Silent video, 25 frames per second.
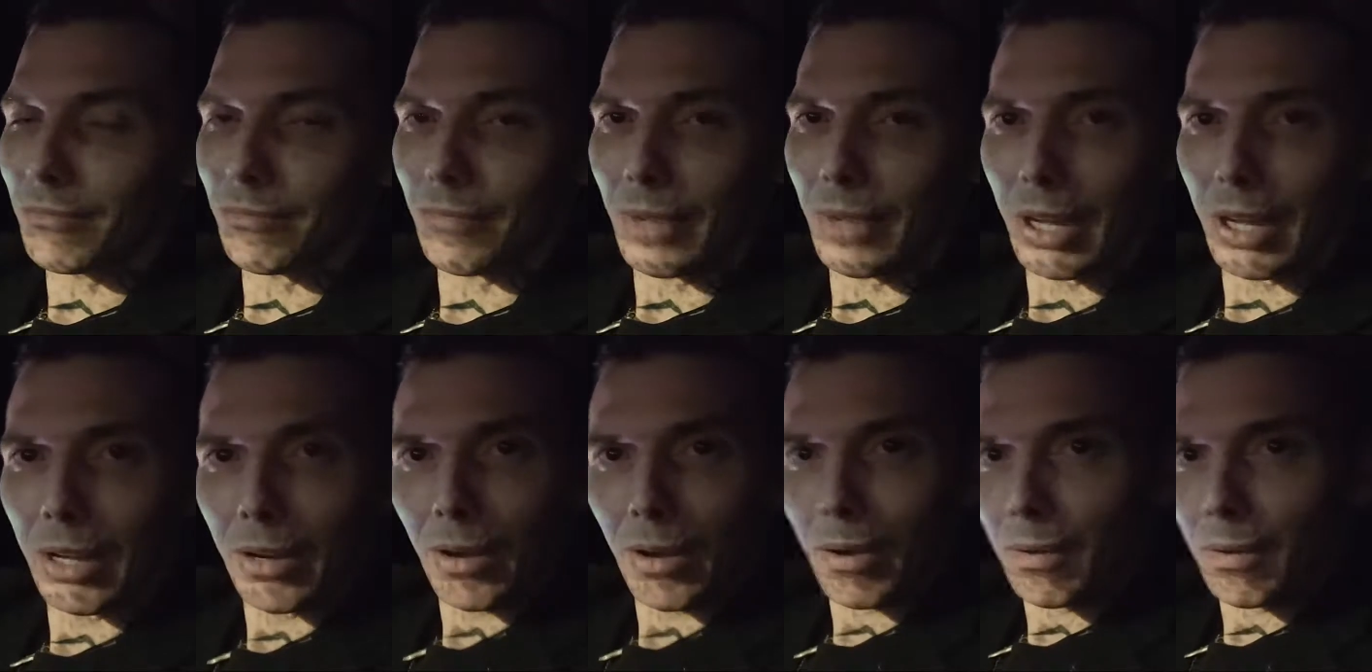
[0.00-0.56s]

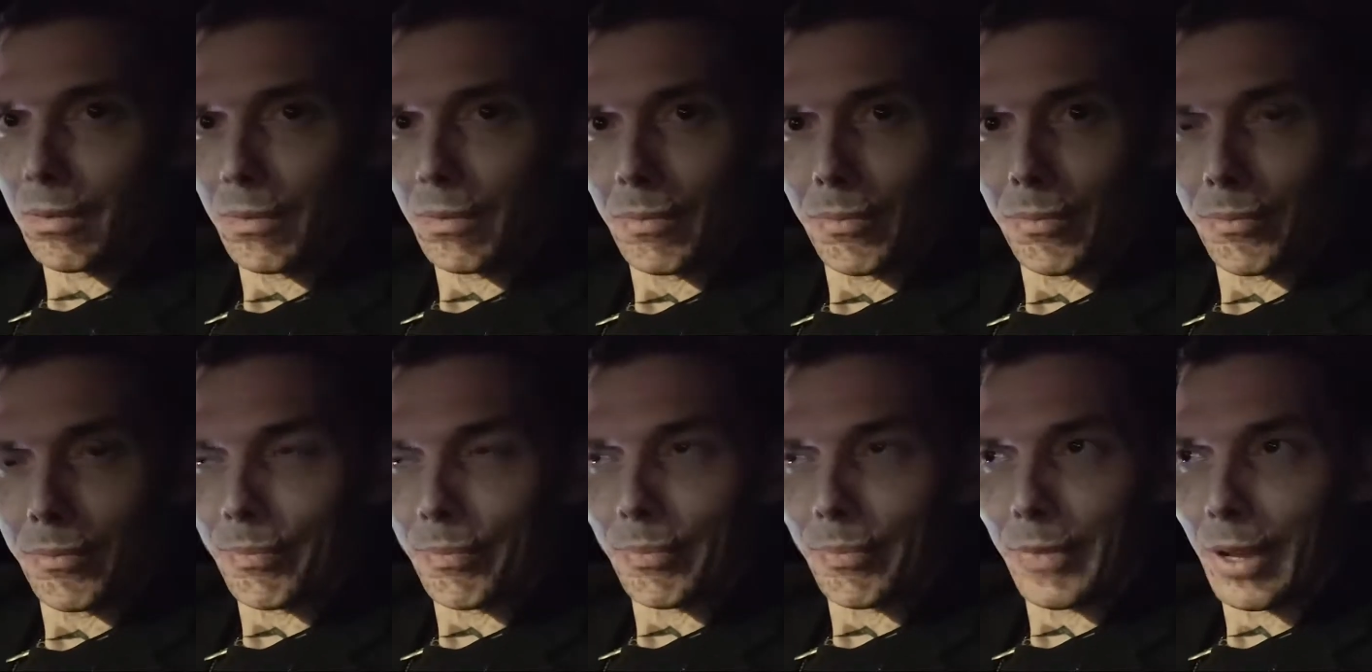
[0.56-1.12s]
you know
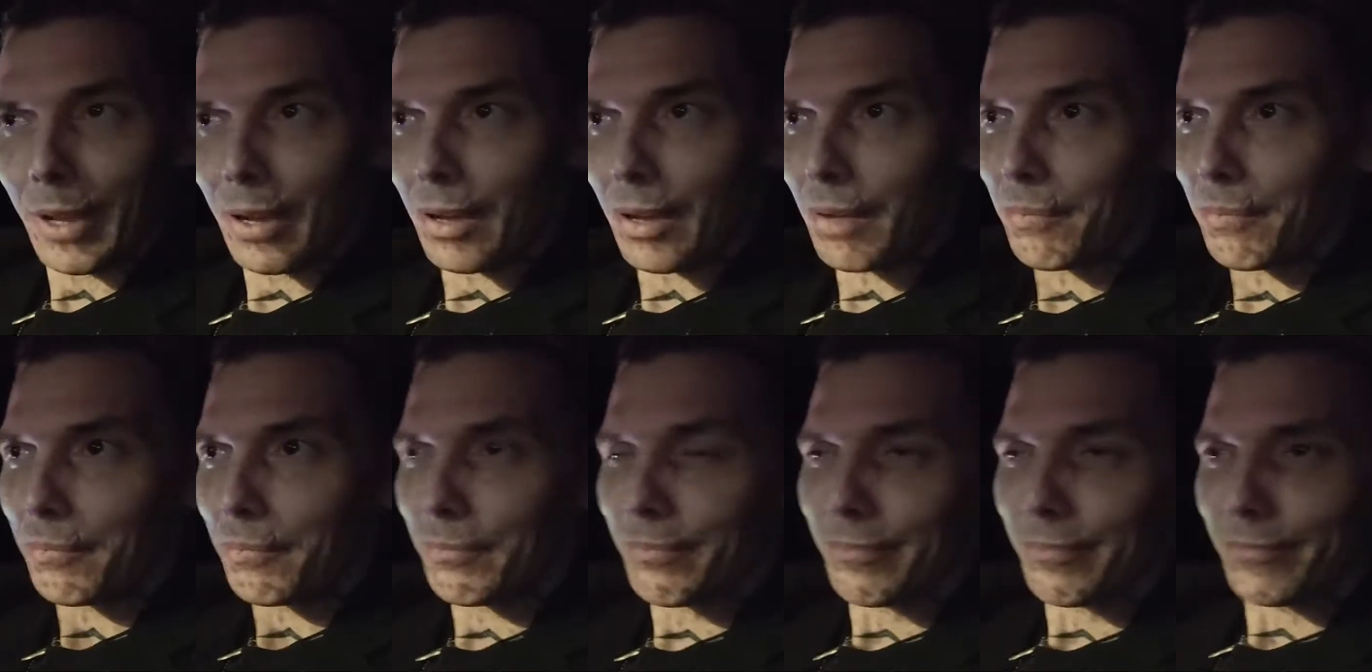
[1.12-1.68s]

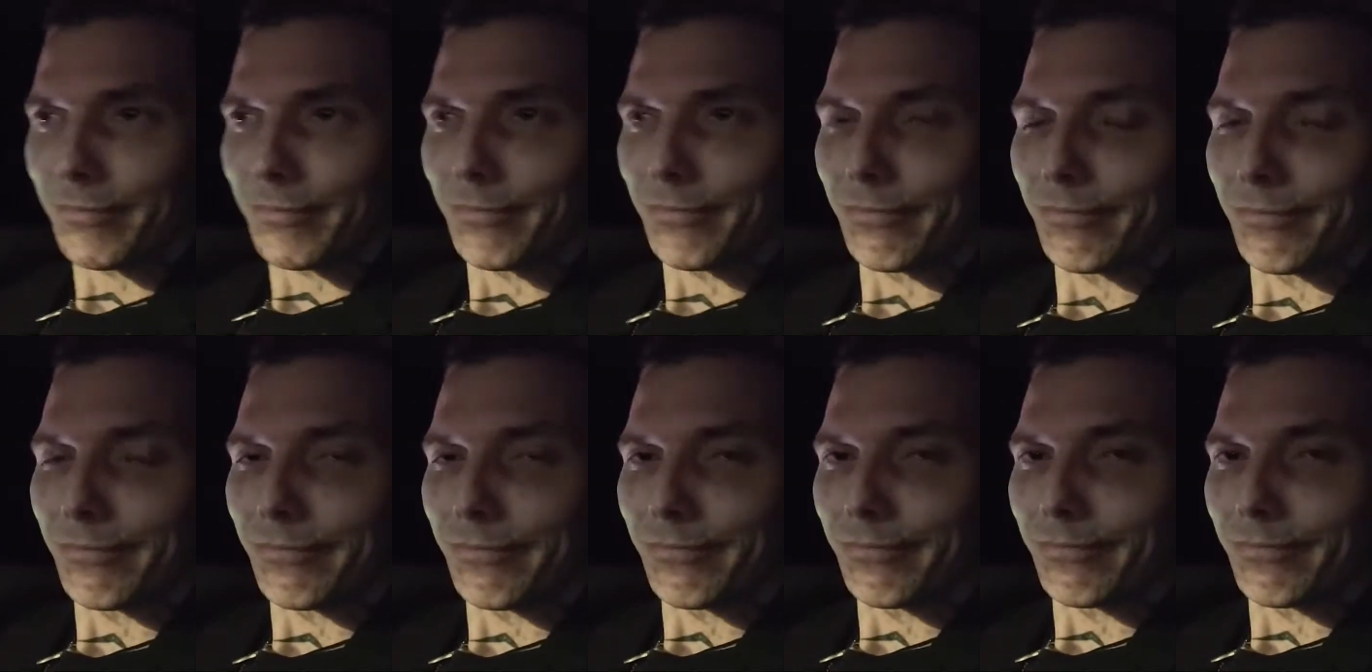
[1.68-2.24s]
um
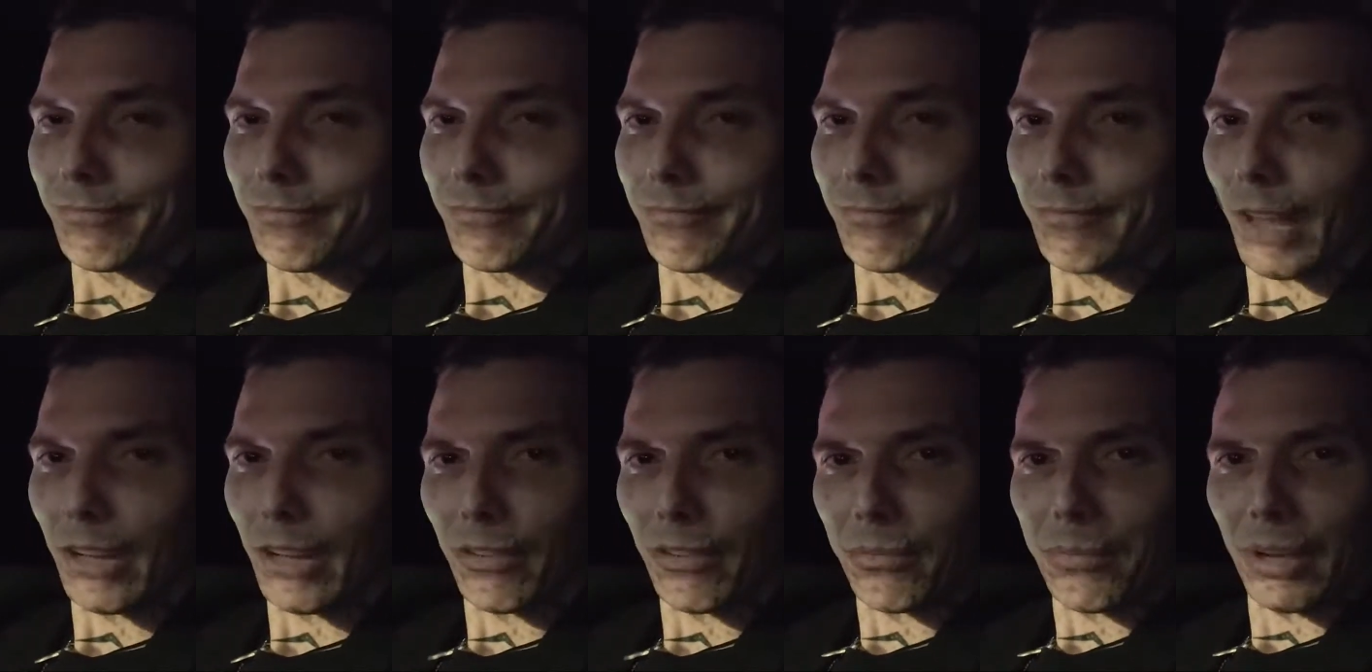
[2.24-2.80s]

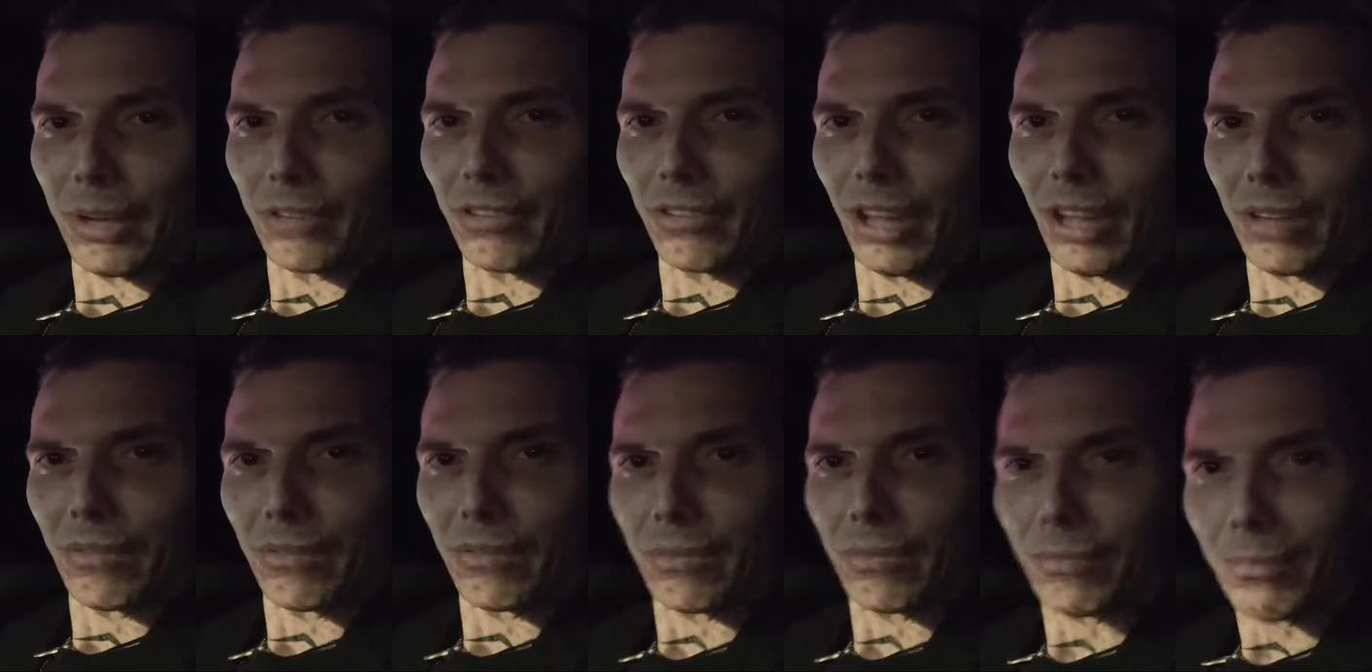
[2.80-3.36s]
That doesn't make
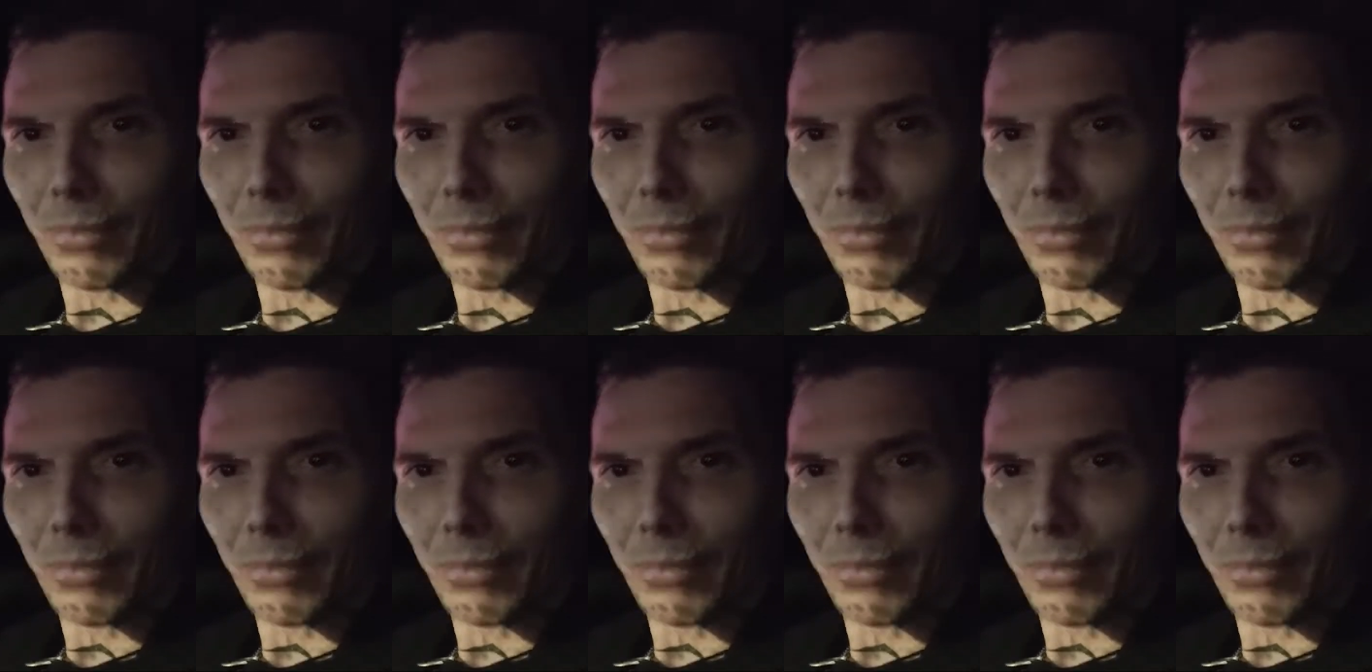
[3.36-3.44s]
sense.